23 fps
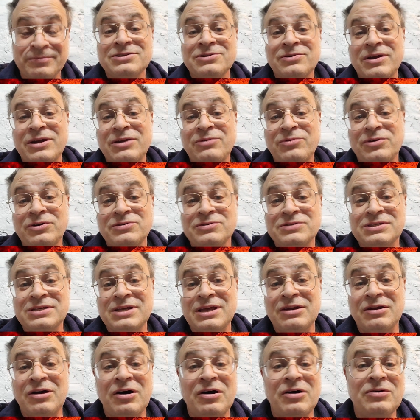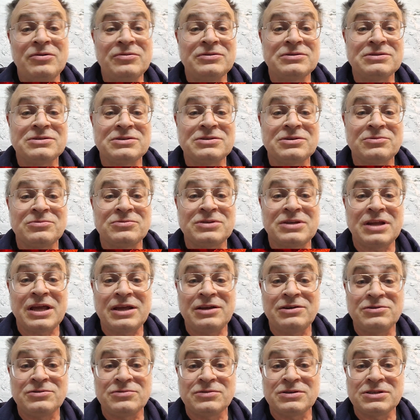So anyone who said, oh, it's so
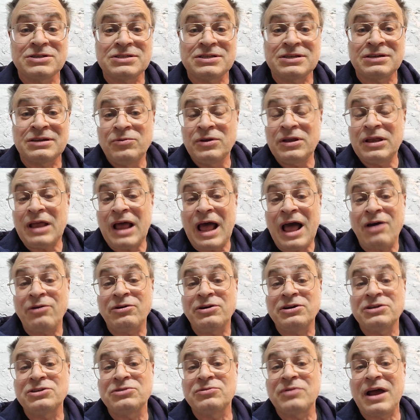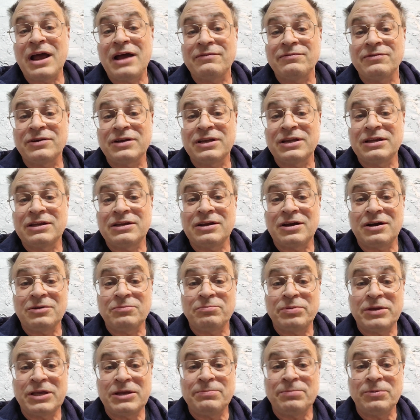dangerous, and how could you ever get young
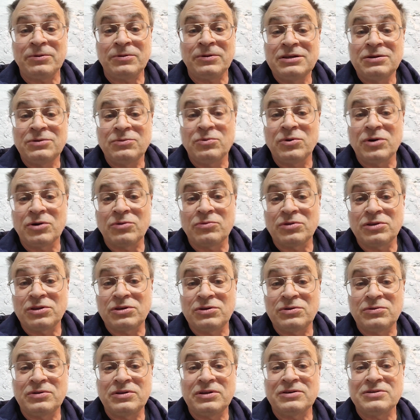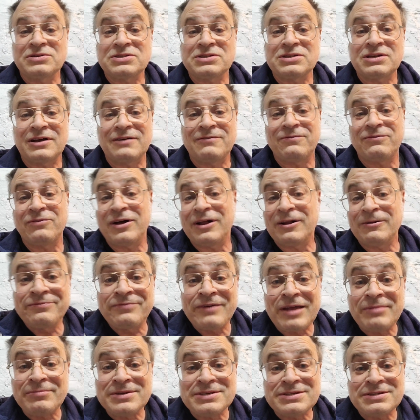people to work with nuclear stuff? Well,
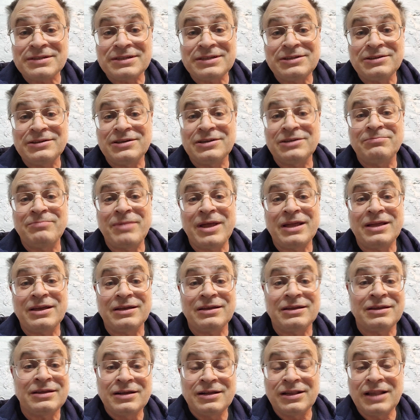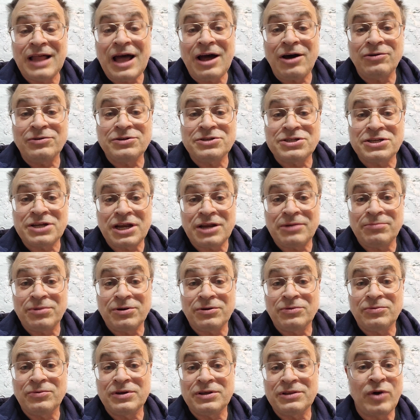famously, you could make a cloud
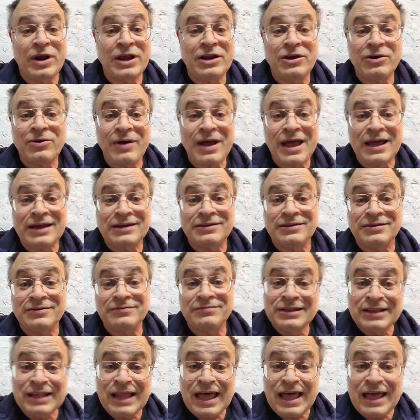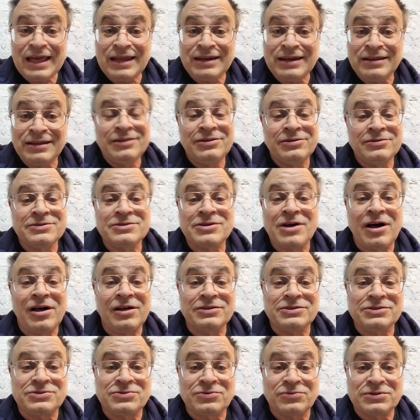chamber with radioactive lead. There's all
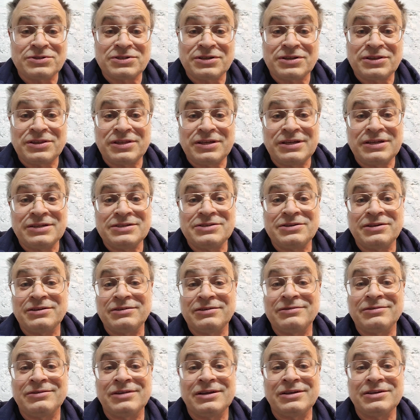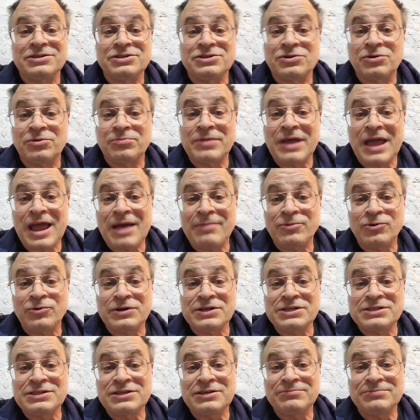sorts of things. You could show them the
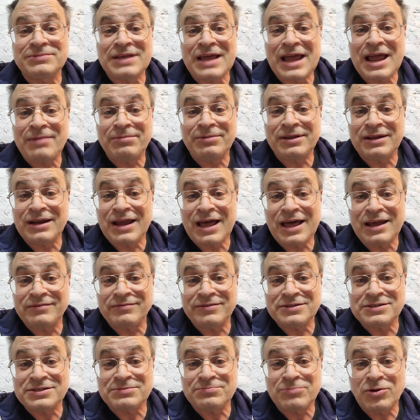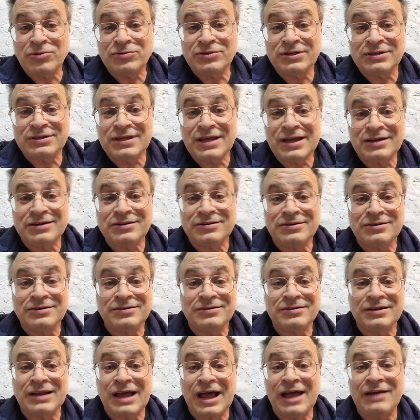americium tablet out of a smoke
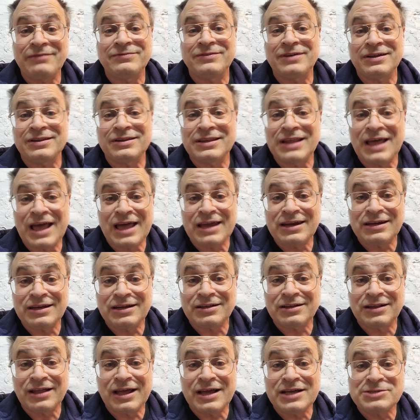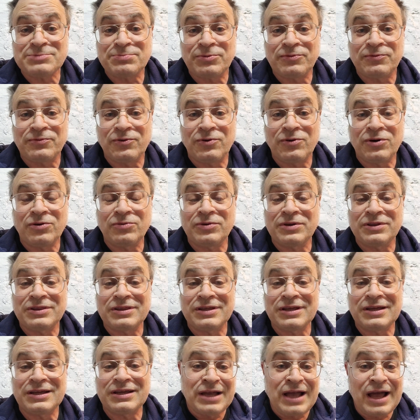detector. I've done that in a class before with
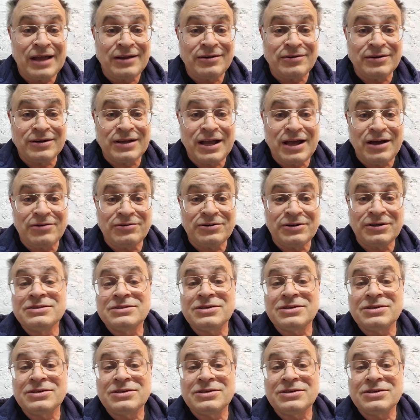a Geiger counter.